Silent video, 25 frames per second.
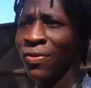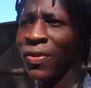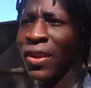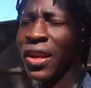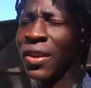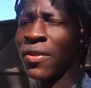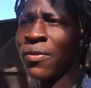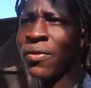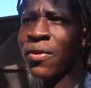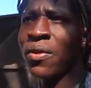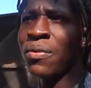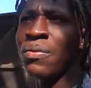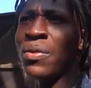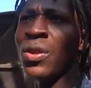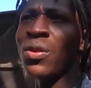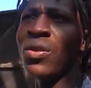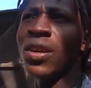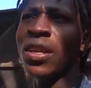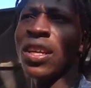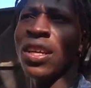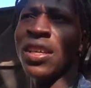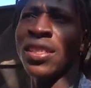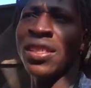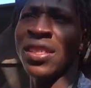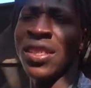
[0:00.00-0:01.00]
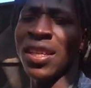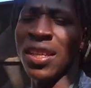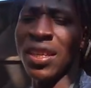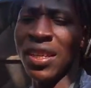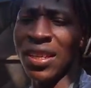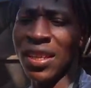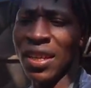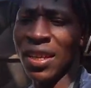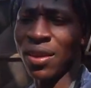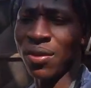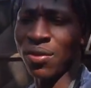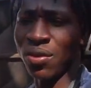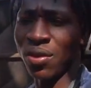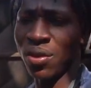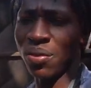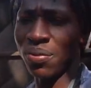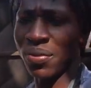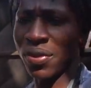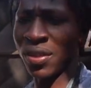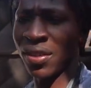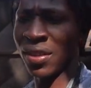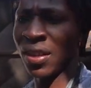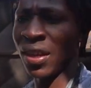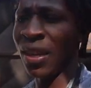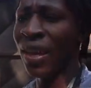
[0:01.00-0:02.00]
Like for me, when I stay in
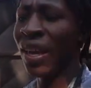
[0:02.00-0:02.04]
Nairobi,